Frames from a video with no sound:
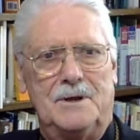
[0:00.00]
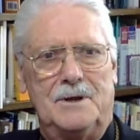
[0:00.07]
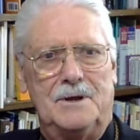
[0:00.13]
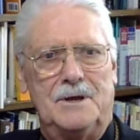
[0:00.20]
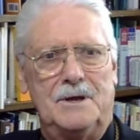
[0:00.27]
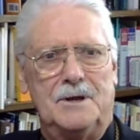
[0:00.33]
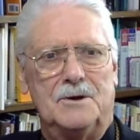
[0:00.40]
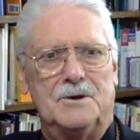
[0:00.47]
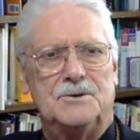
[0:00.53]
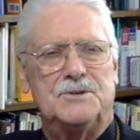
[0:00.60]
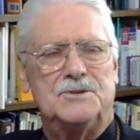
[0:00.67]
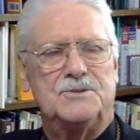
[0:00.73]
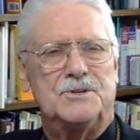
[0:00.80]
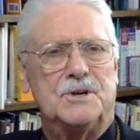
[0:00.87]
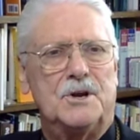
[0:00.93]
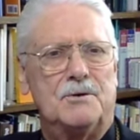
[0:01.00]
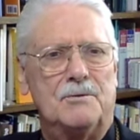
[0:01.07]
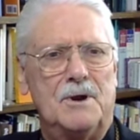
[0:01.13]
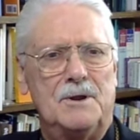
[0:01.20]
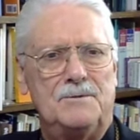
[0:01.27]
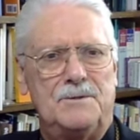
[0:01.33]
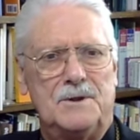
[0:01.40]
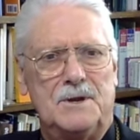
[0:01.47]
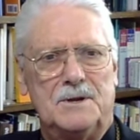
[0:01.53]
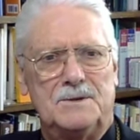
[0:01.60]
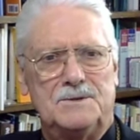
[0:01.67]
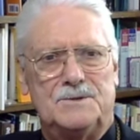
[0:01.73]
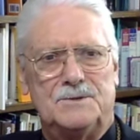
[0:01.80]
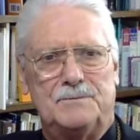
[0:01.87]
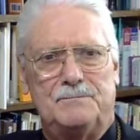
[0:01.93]
He urges the
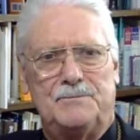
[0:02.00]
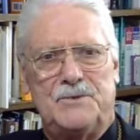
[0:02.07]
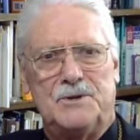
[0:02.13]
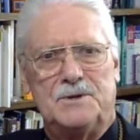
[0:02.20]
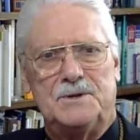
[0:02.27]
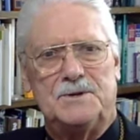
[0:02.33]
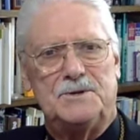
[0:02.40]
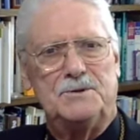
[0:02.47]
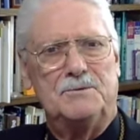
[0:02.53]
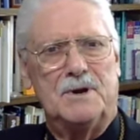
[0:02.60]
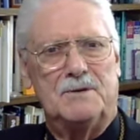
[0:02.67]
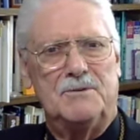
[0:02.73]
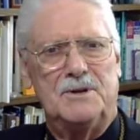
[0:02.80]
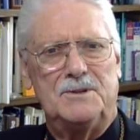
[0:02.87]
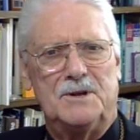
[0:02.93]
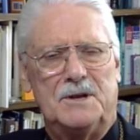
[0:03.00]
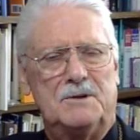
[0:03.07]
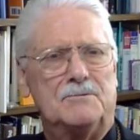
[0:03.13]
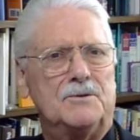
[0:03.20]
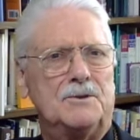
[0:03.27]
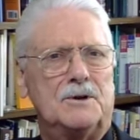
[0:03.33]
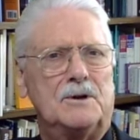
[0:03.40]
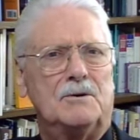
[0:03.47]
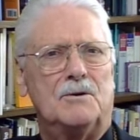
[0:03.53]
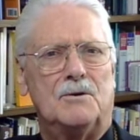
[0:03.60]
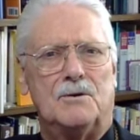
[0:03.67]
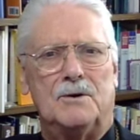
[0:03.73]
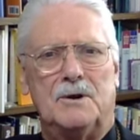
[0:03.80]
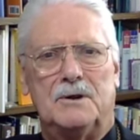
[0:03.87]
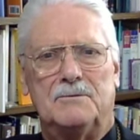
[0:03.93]
Corinthians to do everything for the
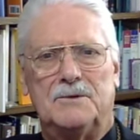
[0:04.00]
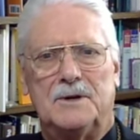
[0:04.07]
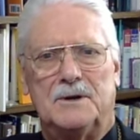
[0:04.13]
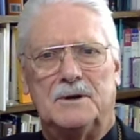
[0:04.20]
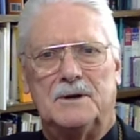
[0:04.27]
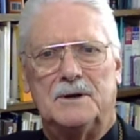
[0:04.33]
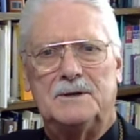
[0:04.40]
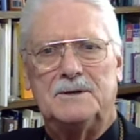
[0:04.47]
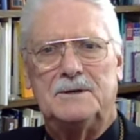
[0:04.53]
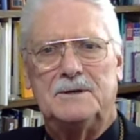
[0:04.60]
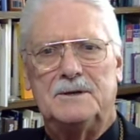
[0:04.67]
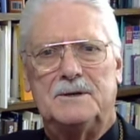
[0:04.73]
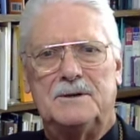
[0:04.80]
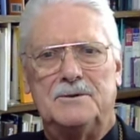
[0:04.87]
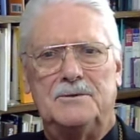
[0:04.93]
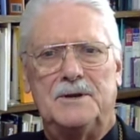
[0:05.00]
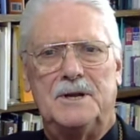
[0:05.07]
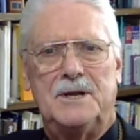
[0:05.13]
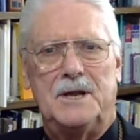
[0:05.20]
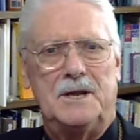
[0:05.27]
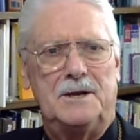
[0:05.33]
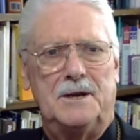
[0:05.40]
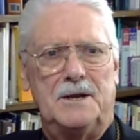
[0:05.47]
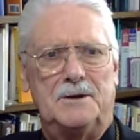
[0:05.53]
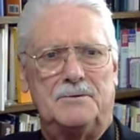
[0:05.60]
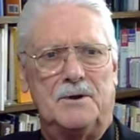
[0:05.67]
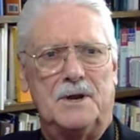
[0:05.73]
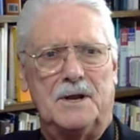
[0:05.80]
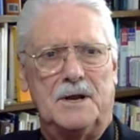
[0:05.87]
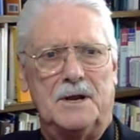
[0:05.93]
glory of God, including eating,
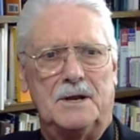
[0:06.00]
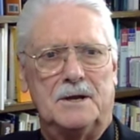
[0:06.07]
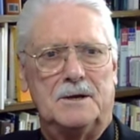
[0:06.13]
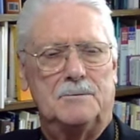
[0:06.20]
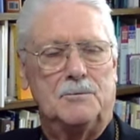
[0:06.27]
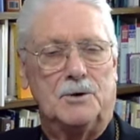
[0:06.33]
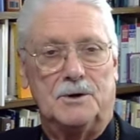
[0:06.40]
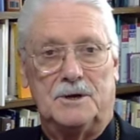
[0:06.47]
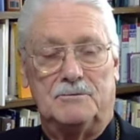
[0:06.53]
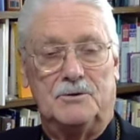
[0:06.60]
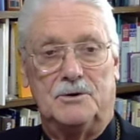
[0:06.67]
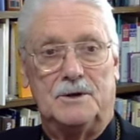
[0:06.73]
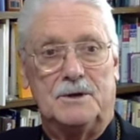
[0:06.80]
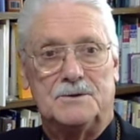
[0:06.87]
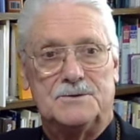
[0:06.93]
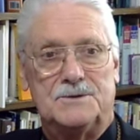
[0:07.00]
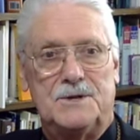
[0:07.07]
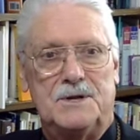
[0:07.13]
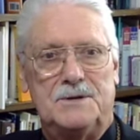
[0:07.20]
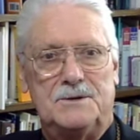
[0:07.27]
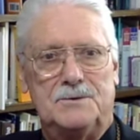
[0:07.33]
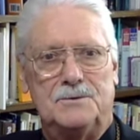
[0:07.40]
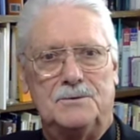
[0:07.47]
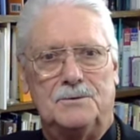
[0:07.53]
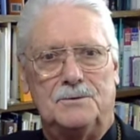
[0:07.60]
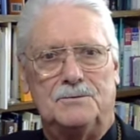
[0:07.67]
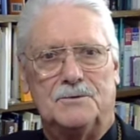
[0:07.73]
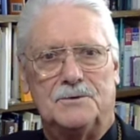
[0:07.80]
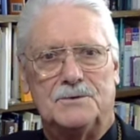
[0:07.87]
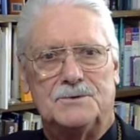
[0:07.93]
drinking, and whatever else they do,
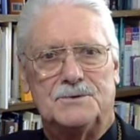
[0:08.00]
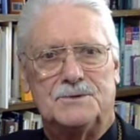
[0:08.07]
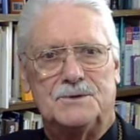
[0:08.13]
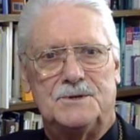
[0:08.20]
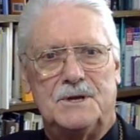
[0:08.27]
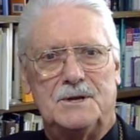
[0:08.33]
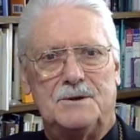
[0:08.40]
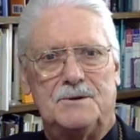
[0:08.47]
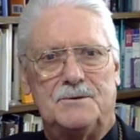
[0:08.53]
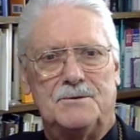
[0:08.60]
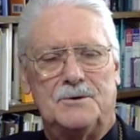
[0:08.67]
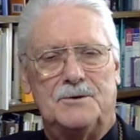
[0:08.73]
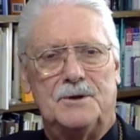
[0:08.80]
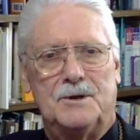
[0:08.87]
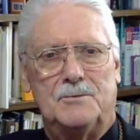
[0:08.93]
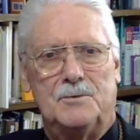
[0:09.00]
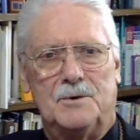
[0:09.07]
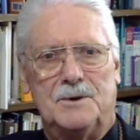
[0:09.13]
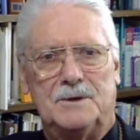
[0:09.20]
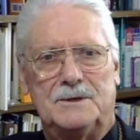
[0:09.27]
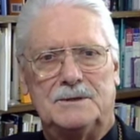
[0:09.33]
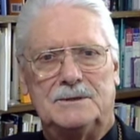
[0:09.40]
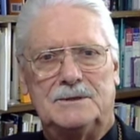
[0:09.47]
verse 10:31.